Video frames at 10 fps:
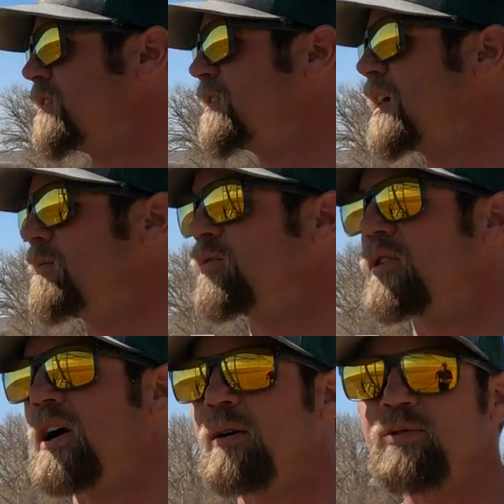a lot
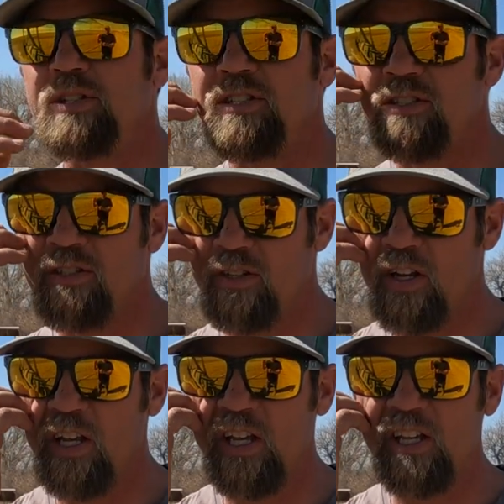more options
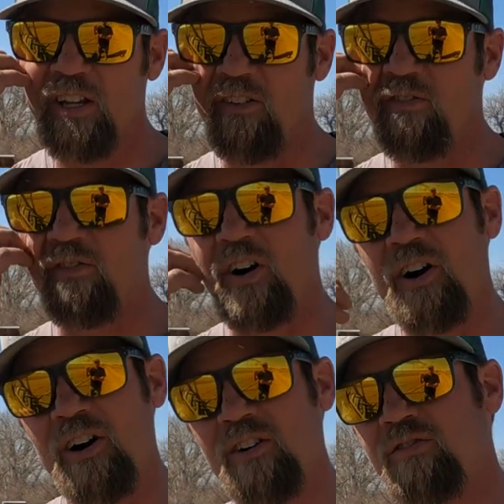in the
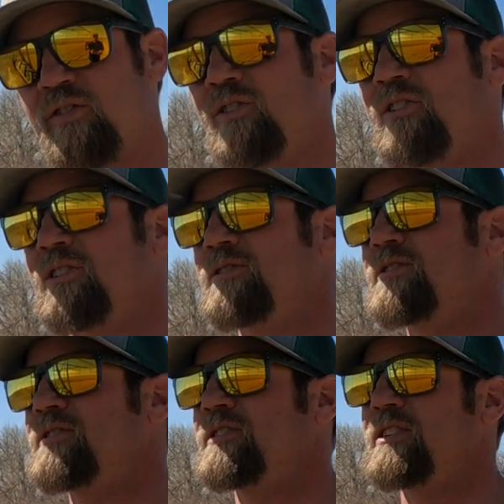fall for
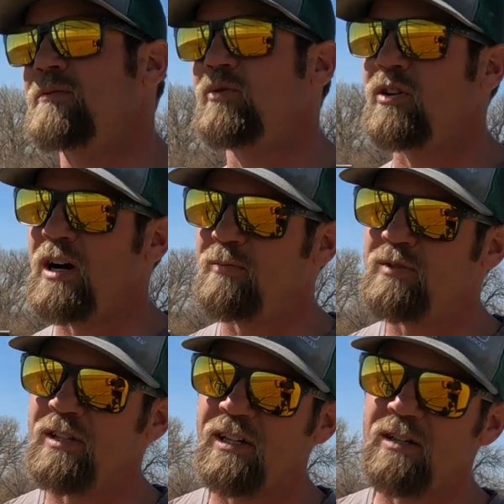some
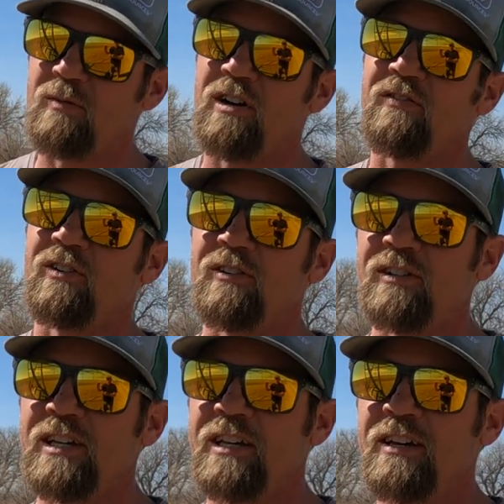crops that come off
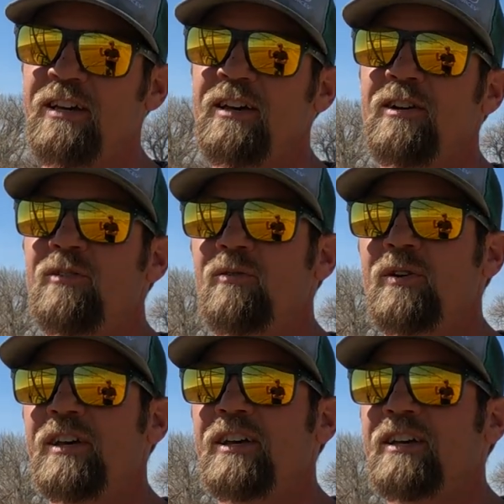early.
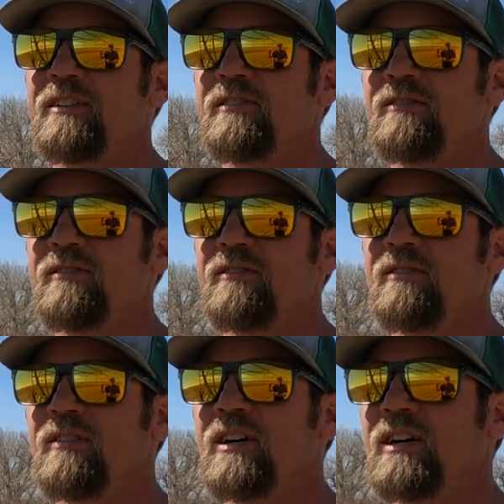We can
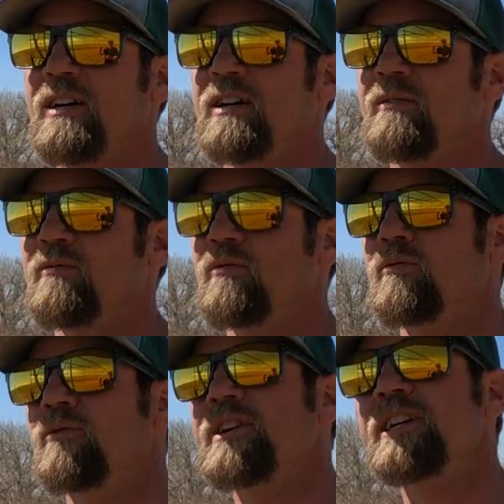uh,
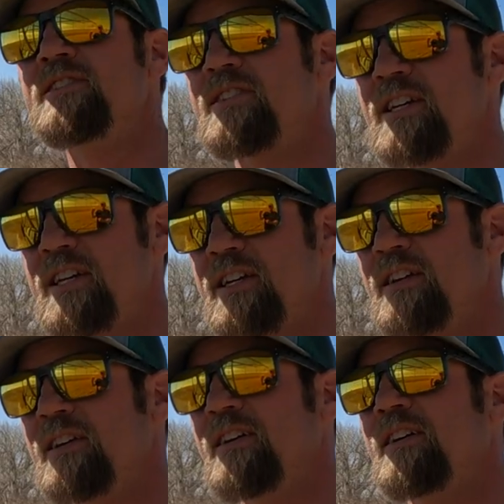
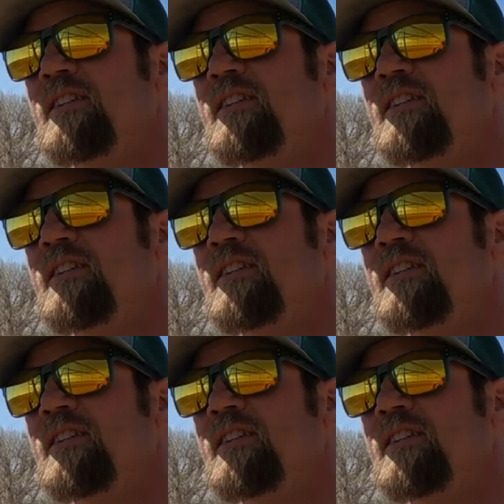reseed